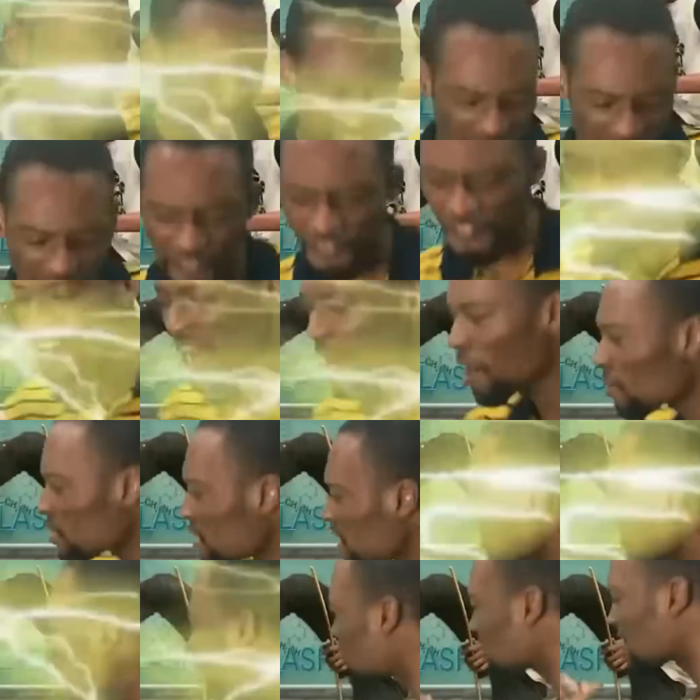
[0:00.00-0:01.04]
I saw
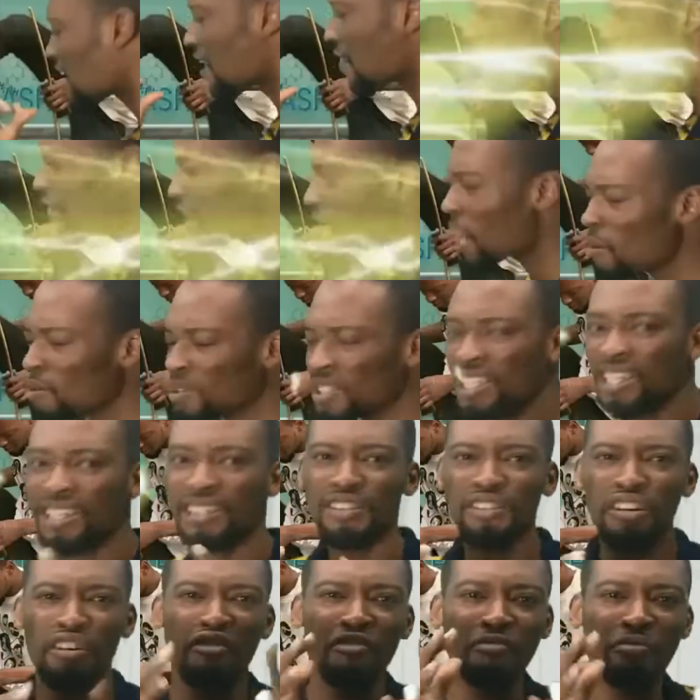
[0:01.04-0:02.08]
thousands and
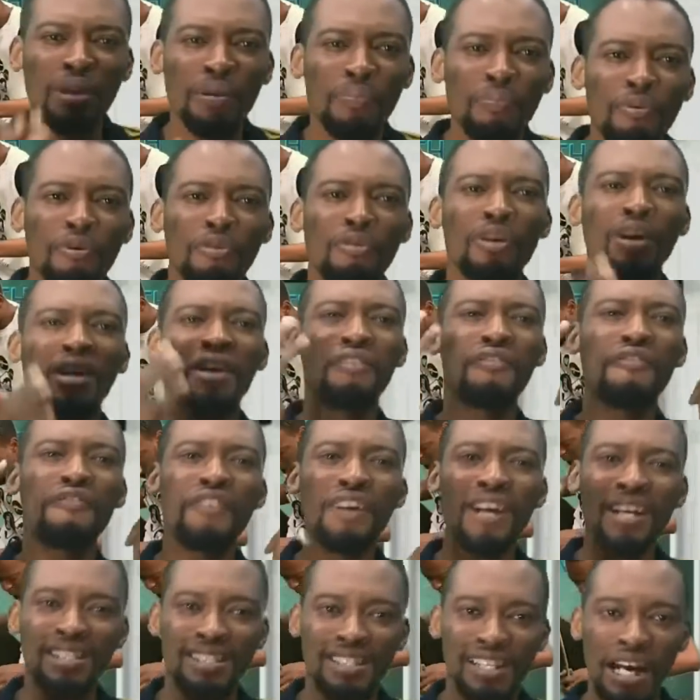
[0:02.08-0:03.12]
thousands of people
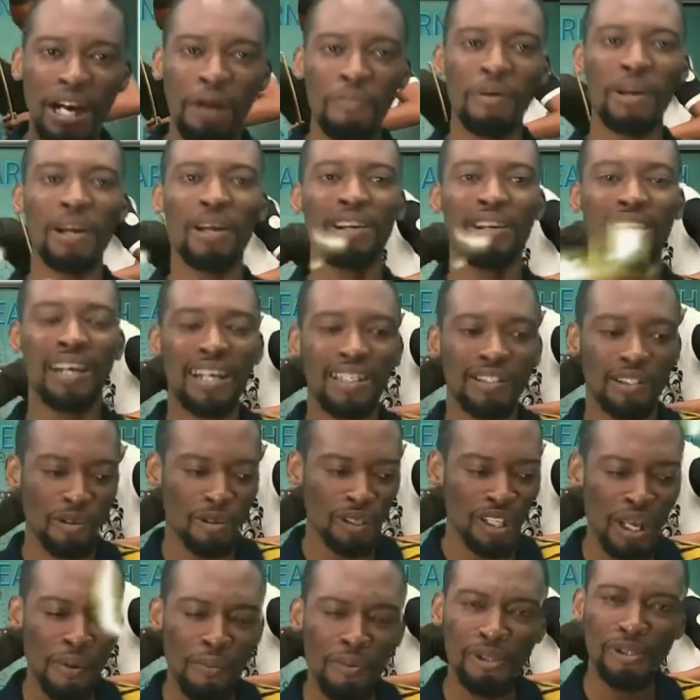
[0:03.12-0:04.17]
fail Jamb and
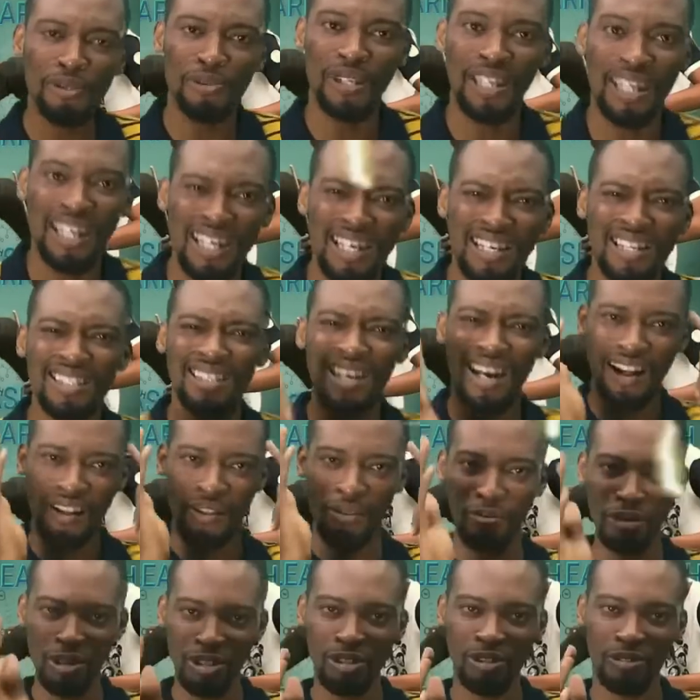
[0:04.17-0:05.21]
unable to gain
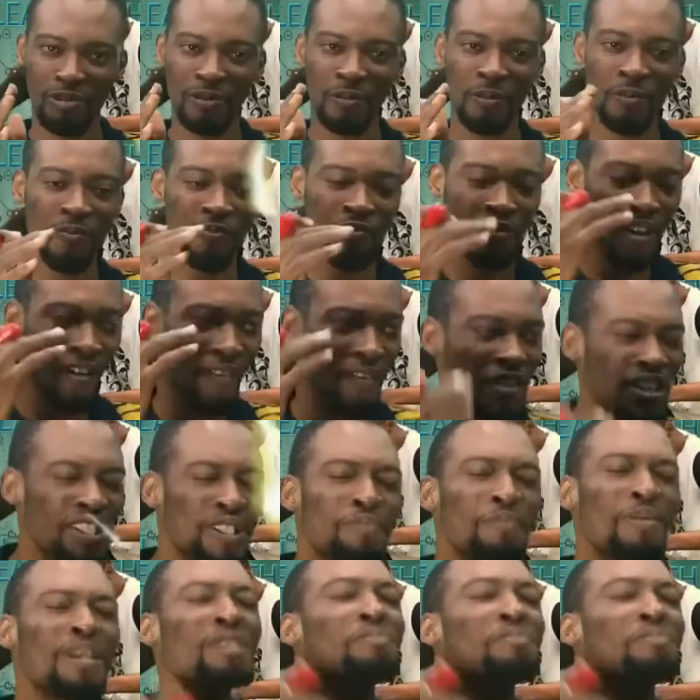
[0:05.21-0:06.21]
admission. This